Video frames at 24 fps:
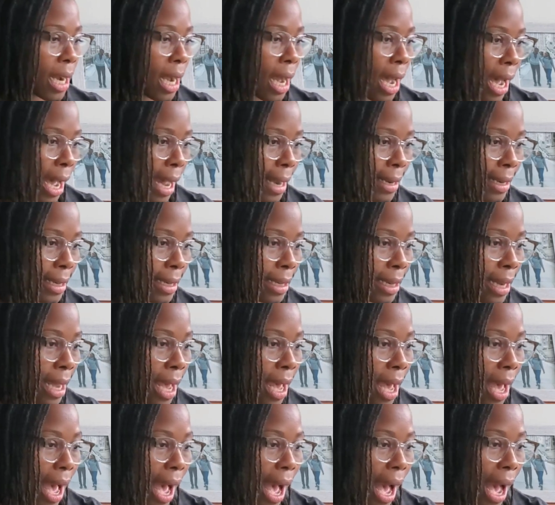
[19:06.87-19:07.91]
cotton.
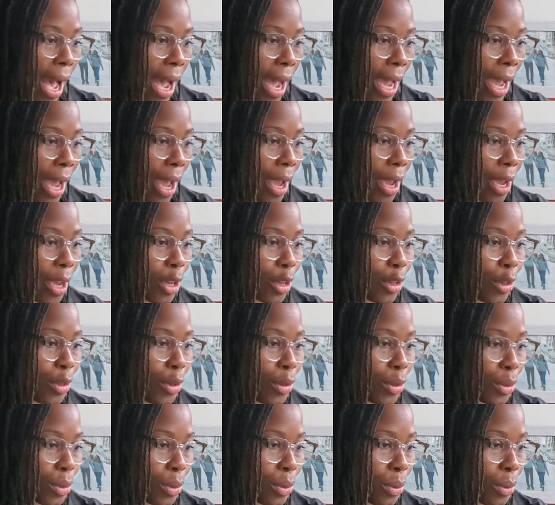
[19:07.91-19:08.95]
I
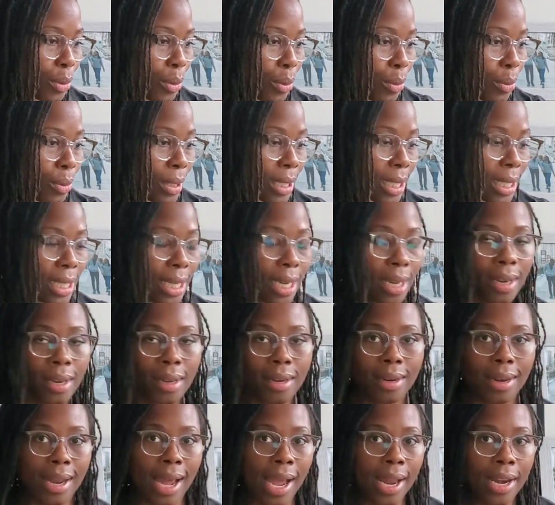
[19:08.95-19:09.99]
used
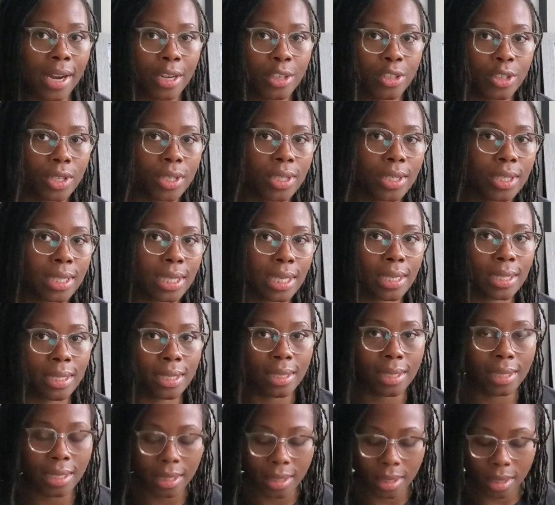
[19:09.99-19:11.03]

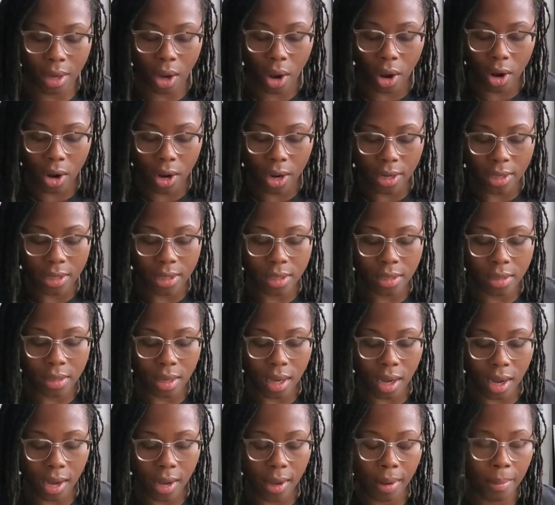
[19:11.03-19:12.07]
966 yards.
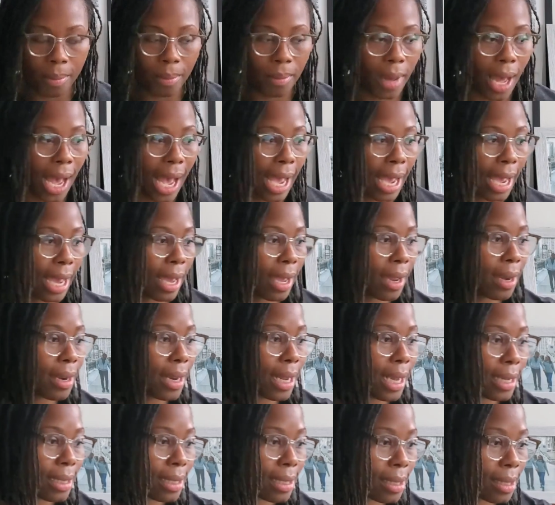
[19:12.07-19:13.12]
I
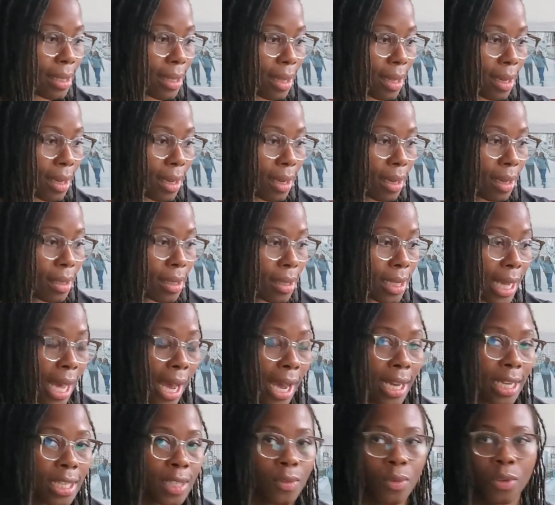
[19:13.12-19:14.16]
knit the
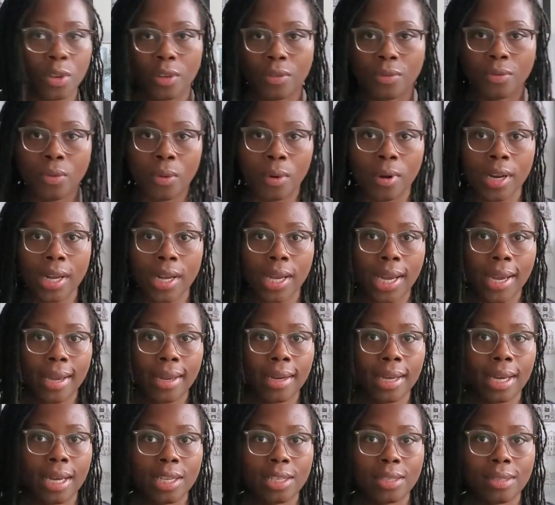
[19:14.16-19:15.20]
size for the
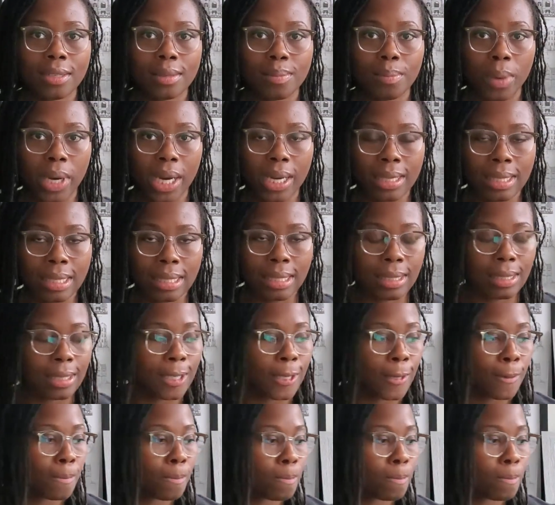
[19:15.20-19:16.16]
48-inch bust.